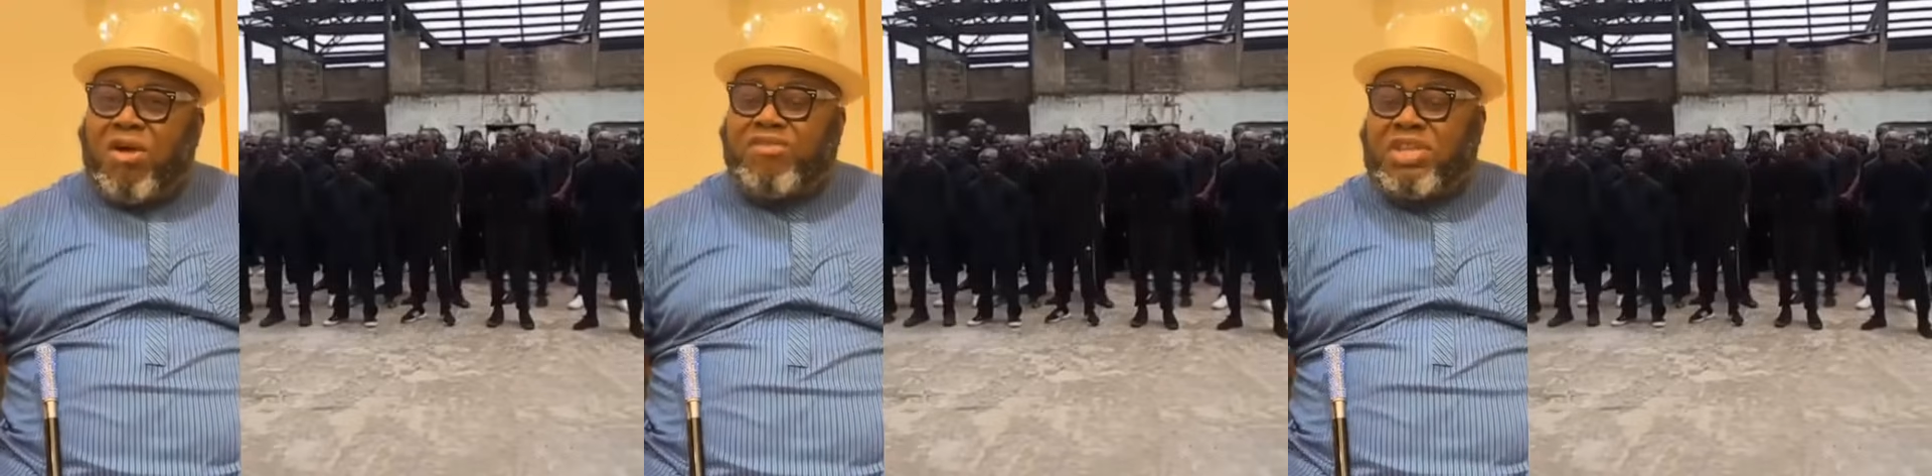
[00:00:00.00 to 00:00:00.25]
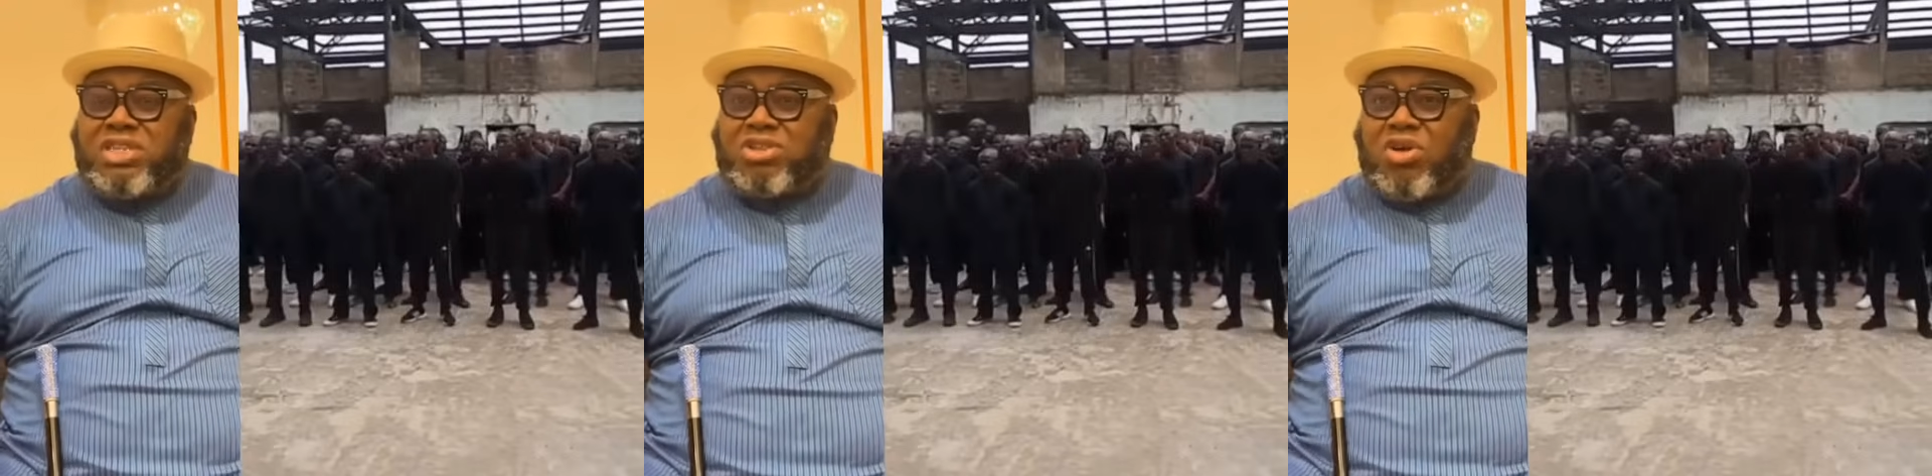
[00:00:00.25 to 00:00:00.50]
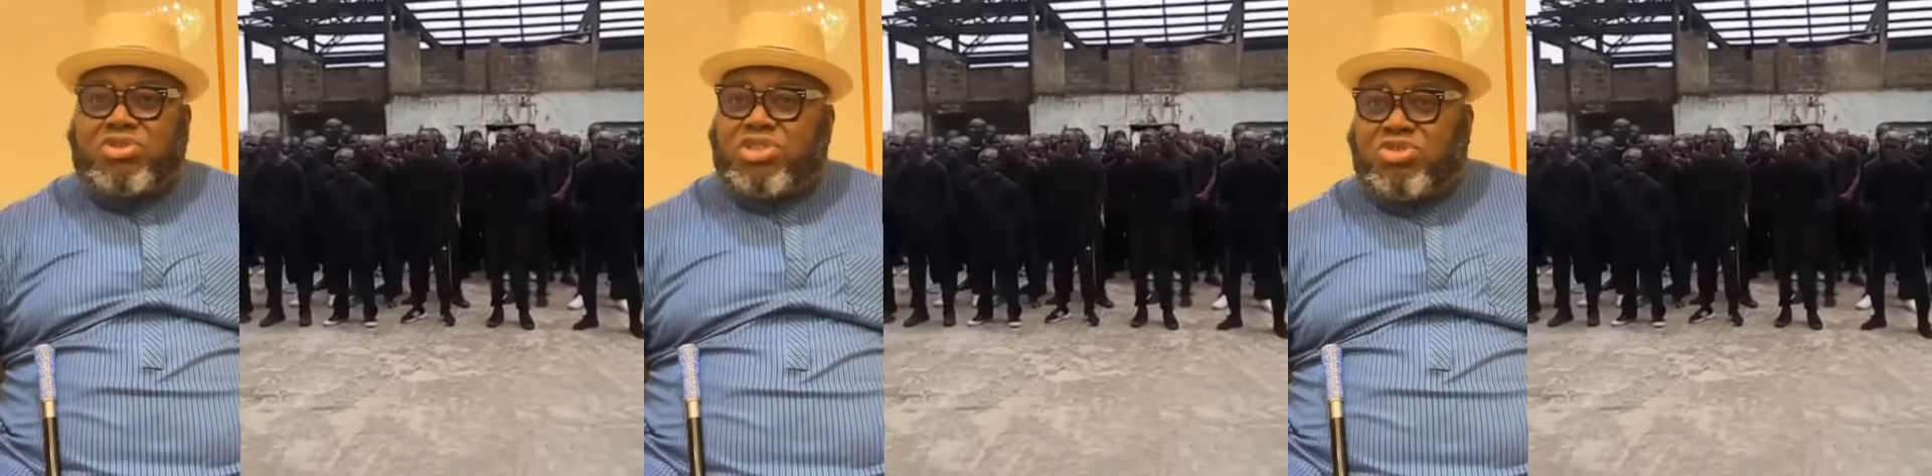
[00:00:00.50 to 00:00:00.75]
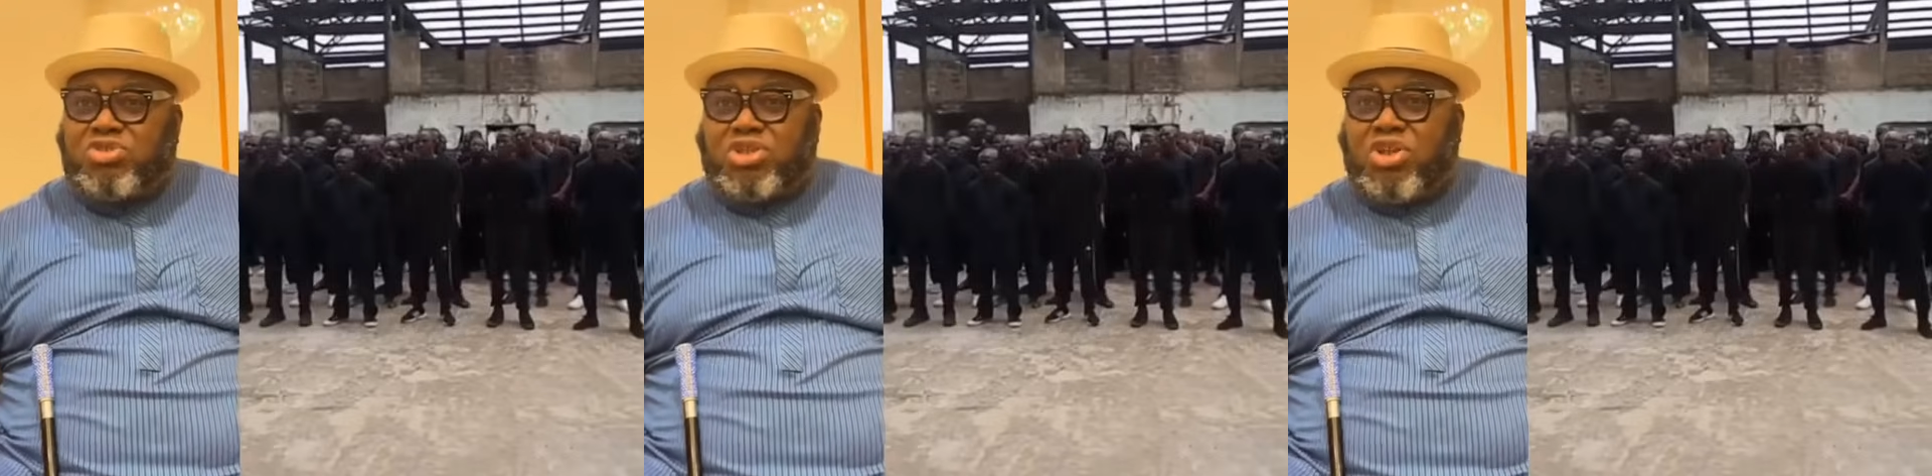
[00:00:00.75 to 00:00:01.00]
of this
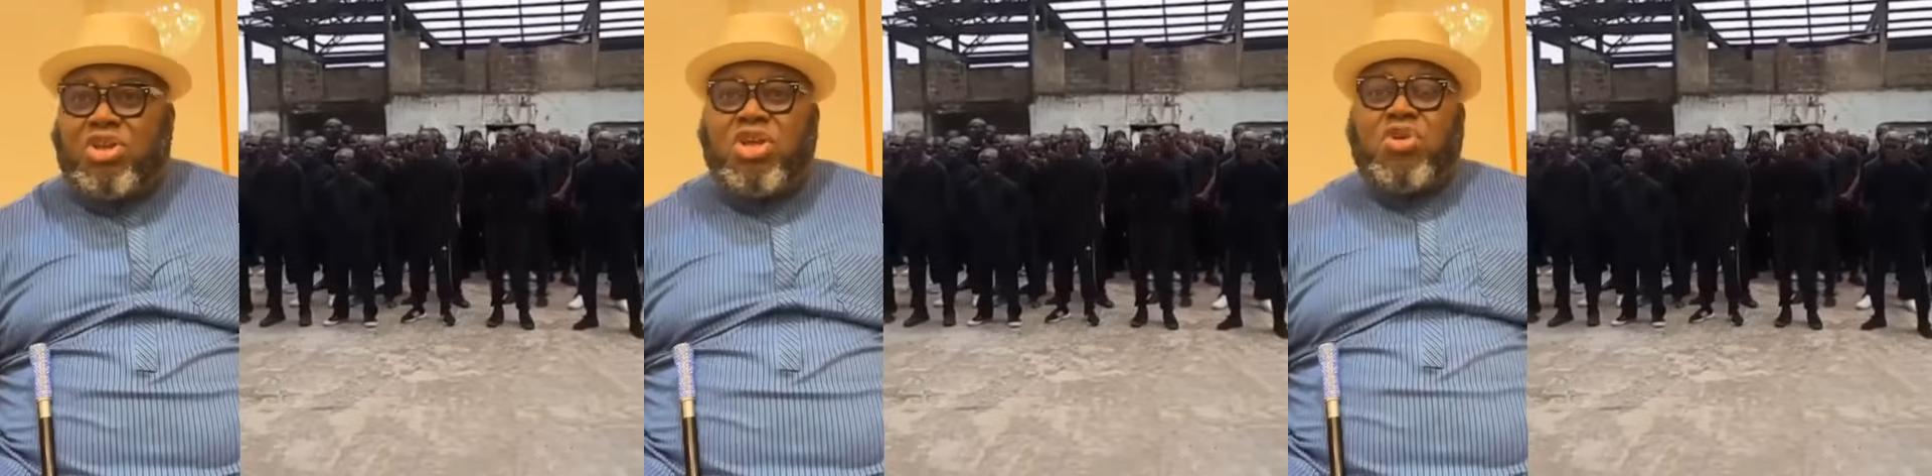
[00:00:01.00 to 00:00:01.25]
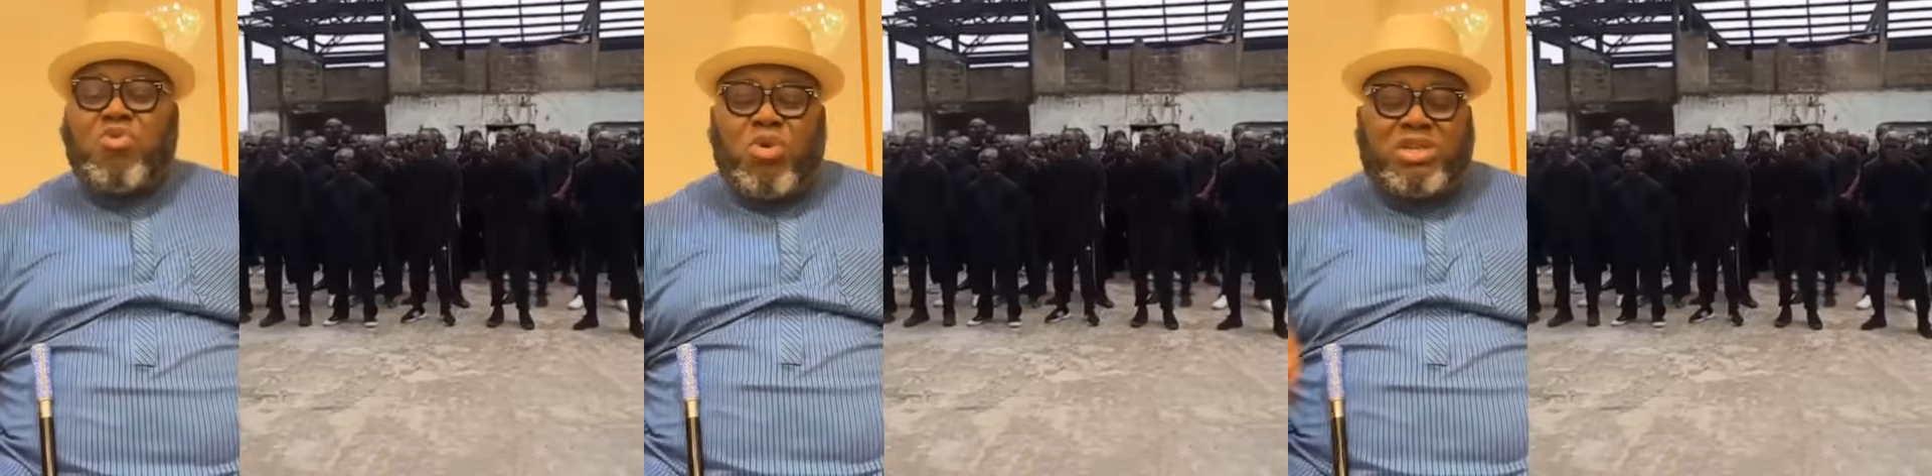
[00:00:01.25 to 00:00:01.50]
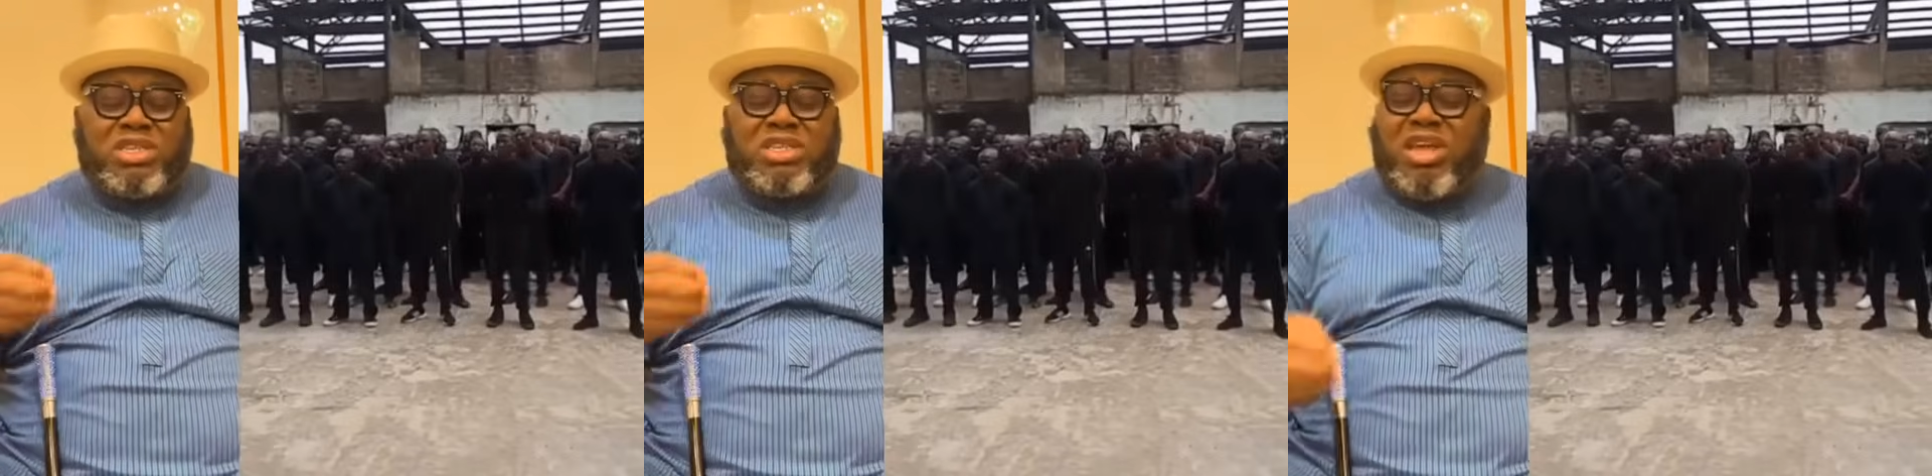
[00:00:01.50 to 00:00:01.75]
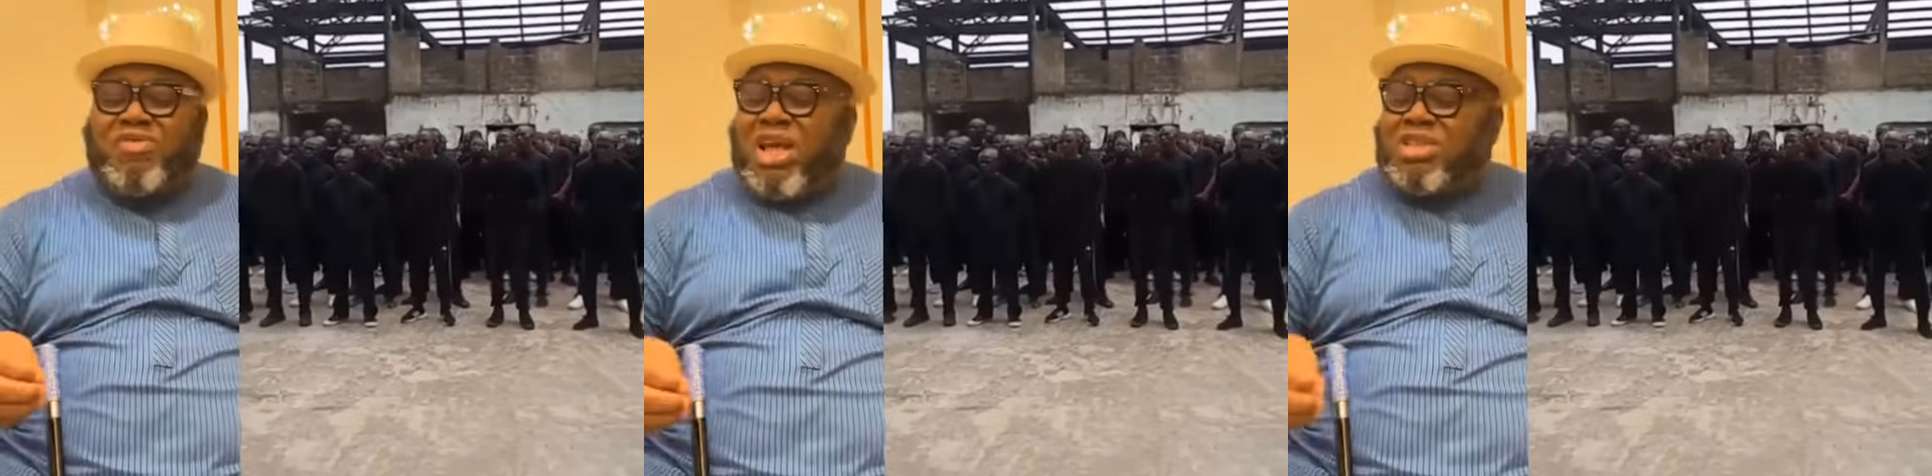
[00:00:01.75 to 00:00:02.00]
constitution was
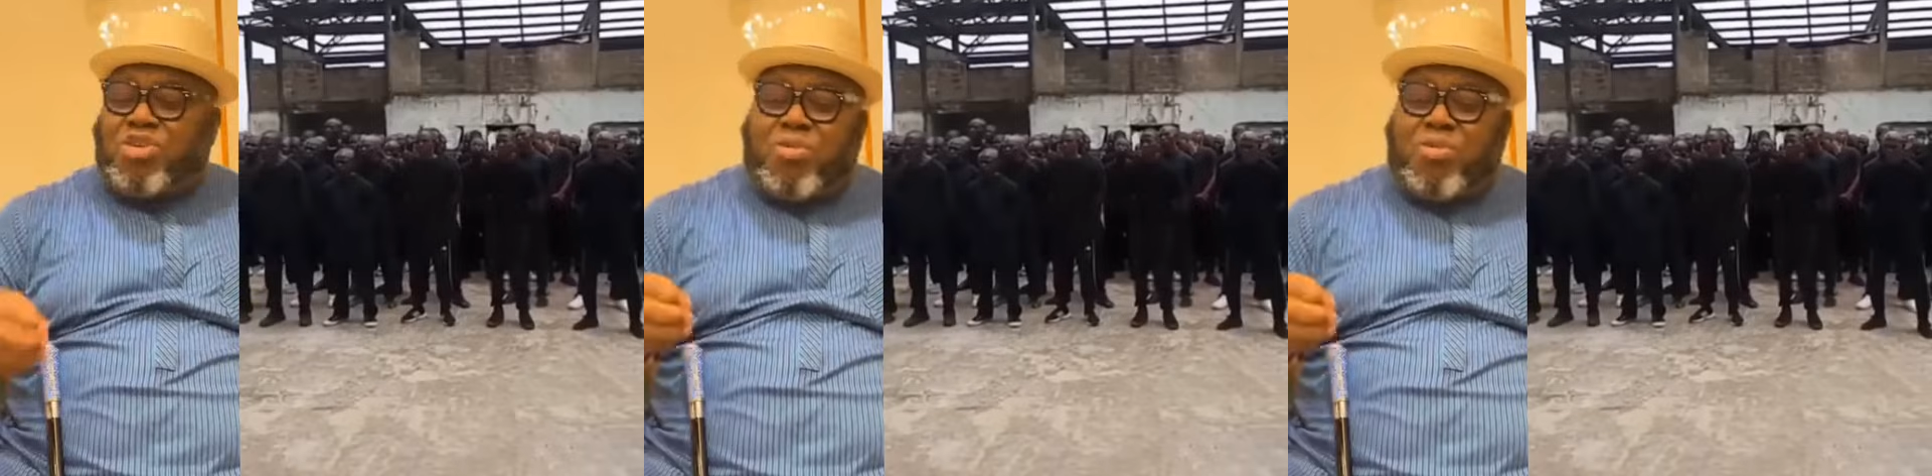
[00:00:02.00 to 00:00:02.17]
never